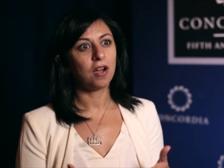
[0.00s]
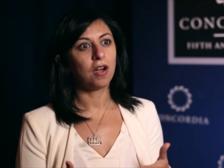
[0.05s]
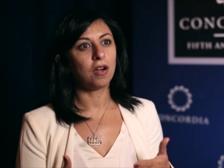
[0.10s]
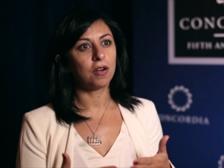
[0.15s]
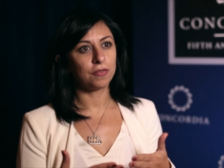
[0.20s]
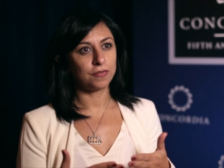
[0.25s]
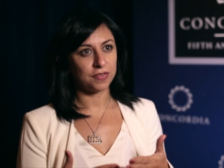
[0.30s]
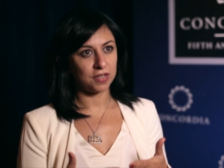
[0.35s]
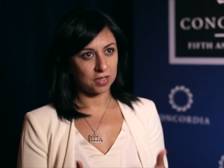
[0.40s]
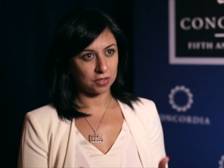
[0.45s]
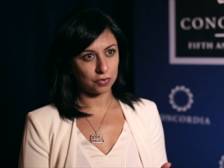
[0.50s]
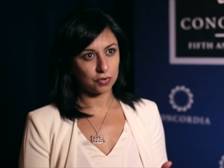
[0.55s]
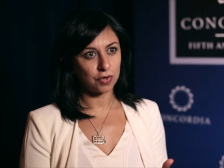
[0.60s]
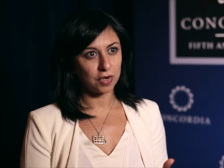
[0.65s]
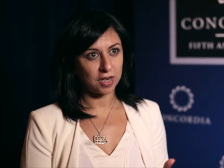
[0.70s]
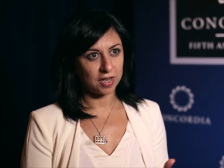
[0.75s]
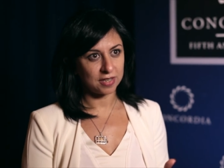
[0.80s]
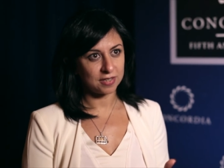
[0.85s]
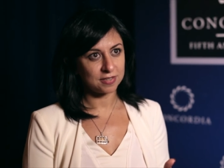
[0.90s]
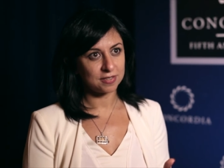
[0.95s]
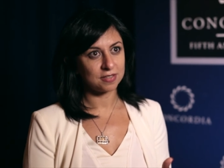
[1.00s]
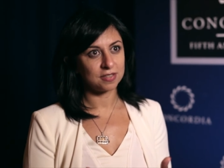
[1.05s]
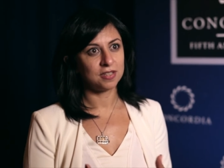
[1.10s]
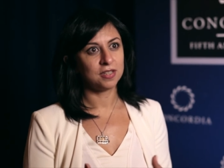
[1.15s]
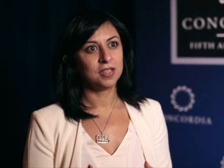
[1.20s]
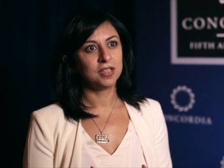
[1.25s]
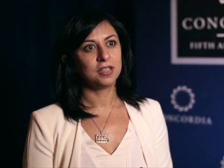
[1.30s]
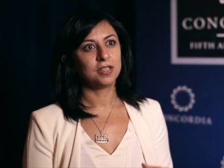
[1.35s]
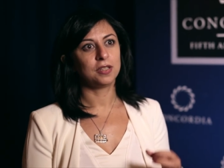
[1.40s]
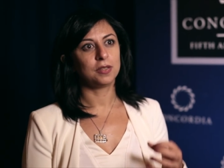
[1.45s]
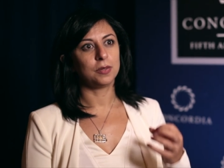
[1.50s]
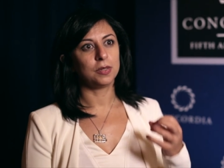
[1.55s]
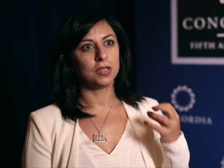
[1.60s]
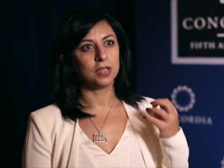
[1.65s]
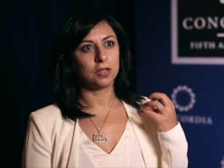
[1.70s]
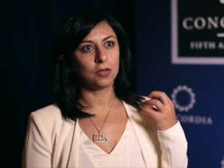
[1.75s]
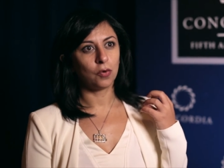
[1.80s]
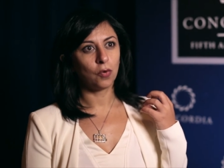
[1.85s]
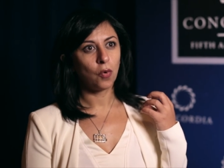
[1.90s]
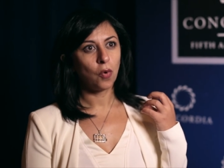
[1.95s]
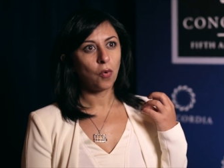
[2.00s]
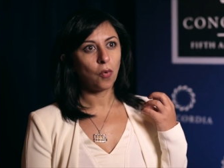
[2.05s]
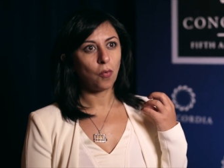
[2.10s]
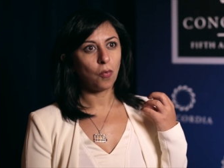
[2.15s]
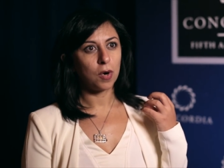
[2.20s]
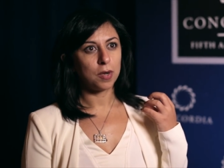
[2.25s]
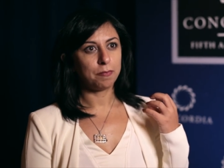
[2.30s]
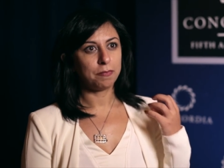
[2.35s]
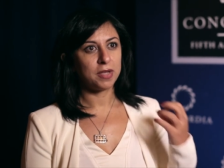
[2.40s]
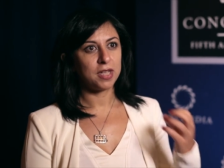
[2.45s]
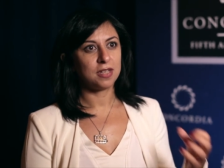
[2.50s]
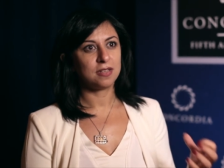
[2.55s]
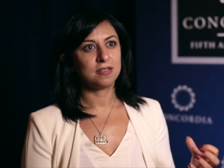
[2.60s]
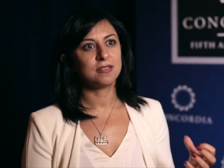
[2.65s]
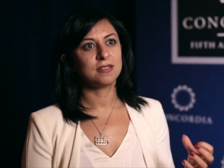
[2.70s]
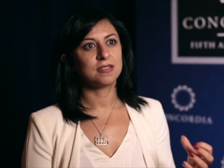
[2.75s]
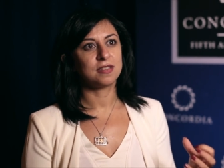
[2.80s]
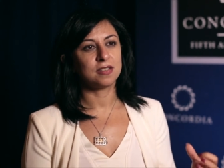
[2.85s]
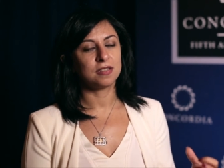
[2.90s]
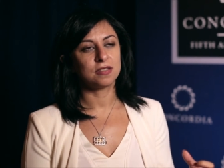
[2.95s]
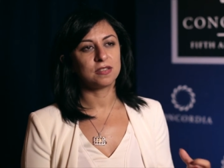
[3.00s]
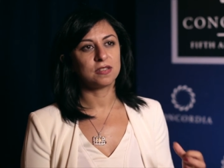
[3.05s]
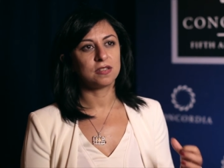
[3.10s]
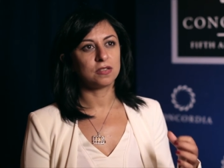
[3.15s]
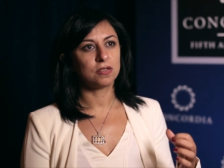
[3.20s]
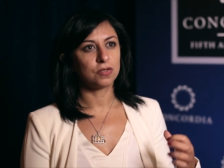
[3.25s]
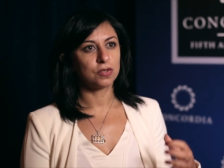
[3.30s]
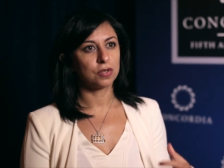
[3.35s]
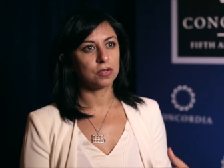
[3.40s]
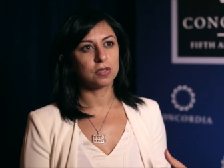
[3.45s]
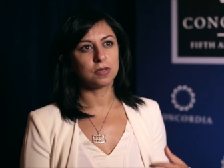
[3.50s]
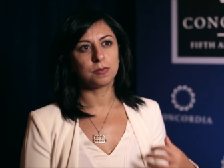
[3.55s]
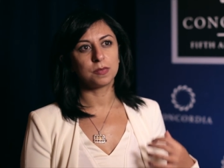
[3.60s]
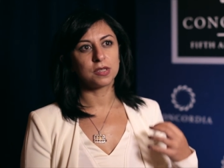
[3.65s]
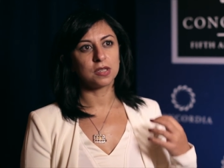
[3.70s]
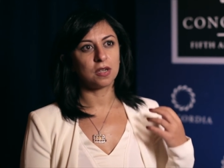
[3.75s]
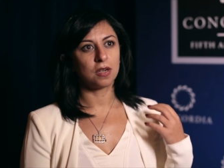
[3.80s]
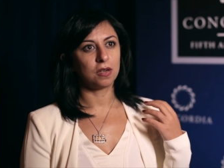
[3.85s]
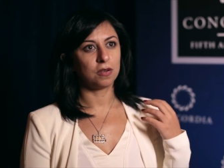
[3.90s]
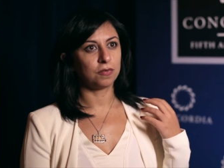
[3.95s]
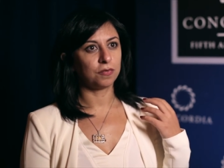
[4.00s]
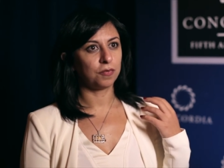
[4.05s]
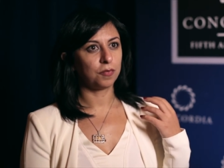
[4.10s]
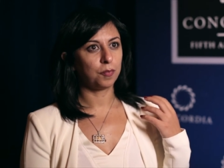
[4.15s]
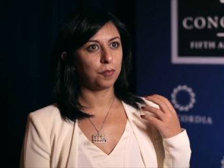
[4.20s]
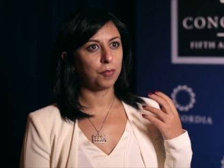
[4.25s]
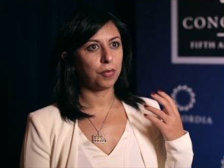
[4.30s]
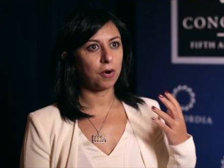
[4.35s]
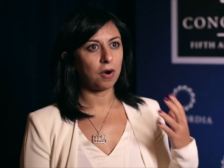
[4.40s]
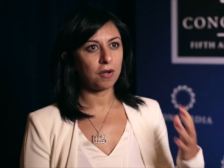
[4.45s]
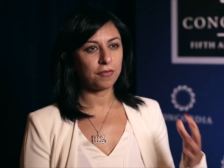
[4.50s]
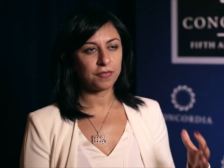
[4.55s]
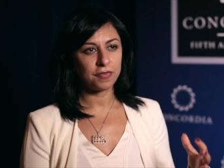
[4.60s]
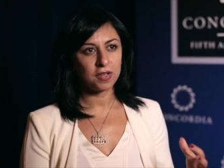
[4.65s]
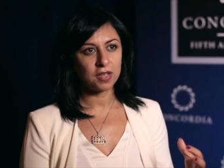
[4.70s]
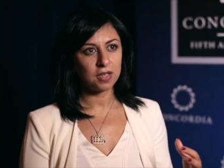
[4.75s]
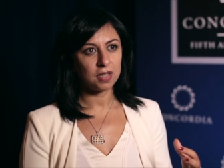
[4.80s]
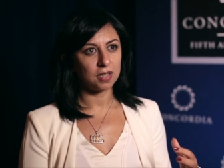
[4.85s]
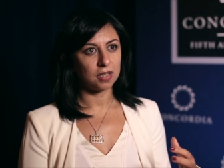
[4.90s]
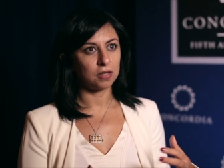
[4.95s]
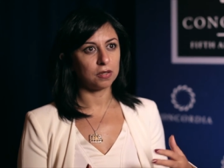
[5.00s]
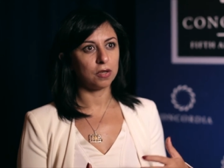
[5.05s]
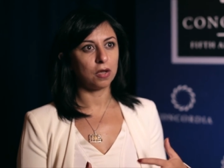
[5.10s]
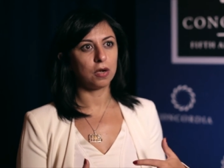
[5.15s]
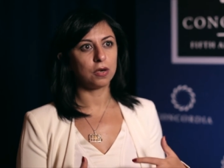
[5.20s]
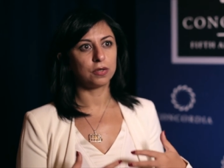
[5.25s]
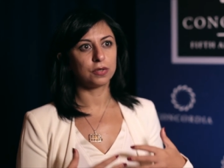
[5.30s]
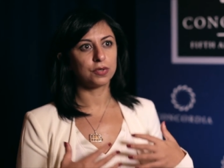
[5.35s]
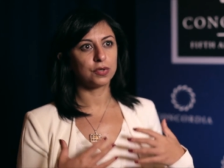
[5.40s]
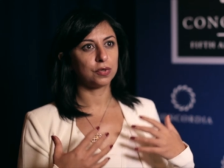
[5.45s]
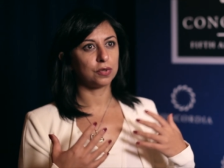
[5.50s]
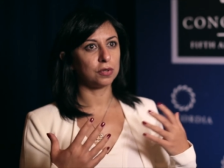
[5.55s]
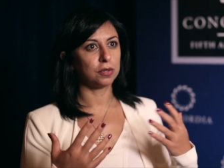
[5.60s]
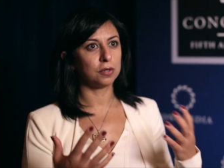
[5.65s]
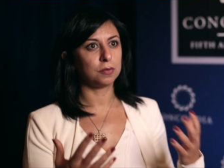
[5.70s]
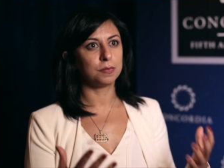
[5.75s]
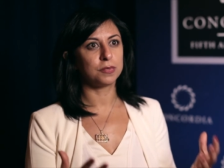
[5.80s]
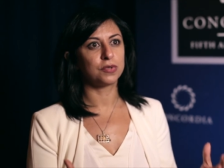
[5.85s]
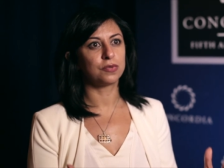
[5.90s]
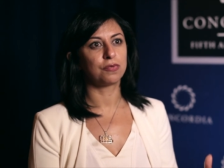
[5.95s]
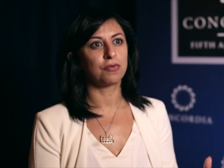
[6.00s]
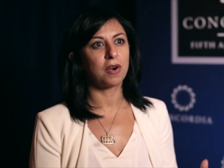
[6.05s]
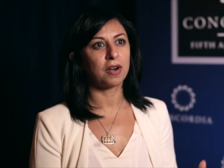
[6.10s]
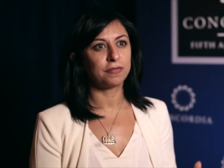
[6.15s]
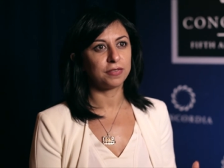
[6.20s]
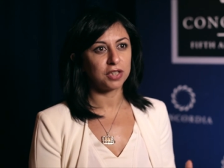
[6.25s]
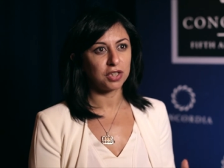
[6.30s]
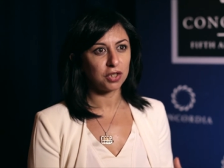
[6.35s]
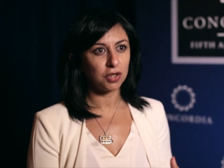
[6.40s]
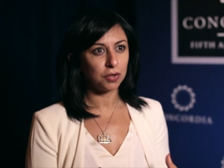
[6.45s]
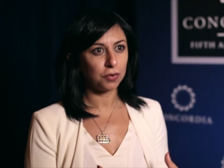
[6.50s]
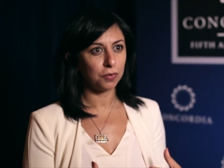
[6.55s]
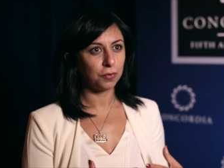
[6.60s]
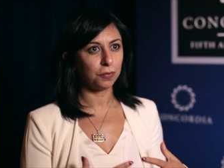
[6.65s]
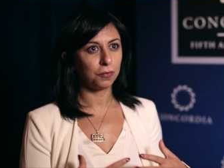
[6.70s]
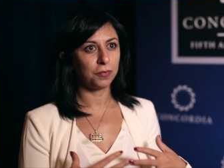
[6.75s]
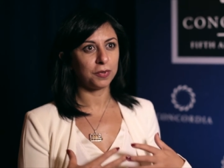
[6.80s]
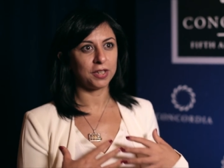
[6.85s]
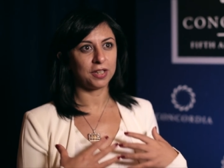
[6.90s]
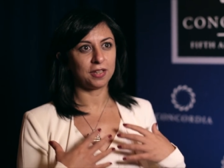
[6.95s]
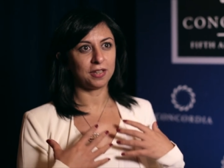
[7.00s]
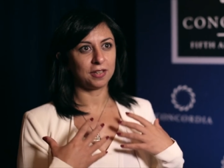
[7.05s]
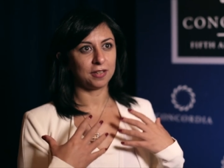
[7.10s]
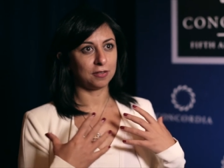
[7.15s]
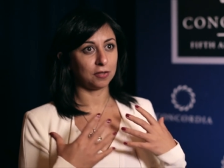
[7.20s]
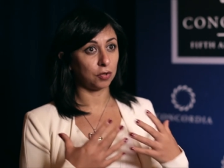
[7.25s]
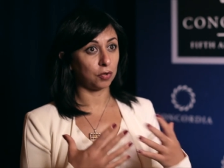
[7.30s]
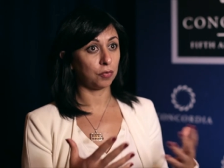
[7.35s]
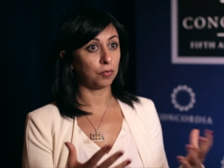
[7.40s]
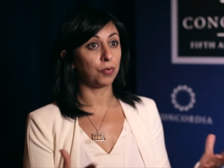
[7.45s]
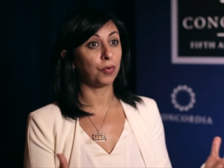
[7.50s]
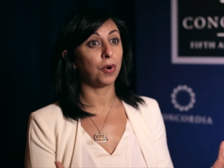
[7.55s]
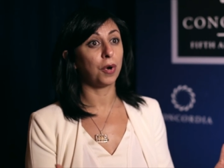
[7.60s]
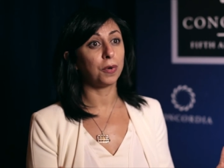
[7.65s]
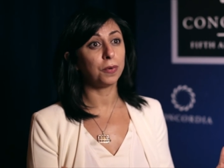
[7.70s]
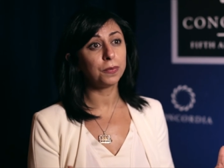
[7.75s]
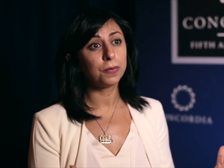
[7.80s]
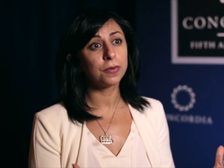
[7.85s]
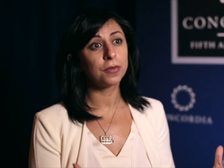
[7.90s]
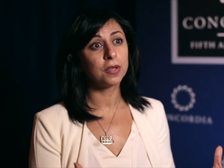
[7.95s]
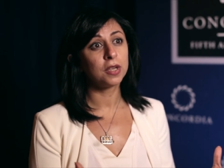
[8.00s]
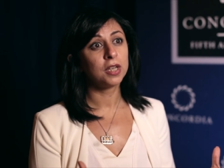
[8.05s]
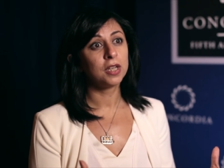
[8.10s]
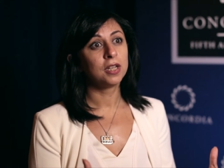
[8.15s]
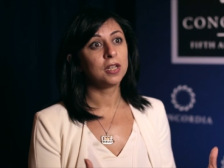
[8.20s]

of interest in what makes sense in terms of profit and long-term revenue and growth.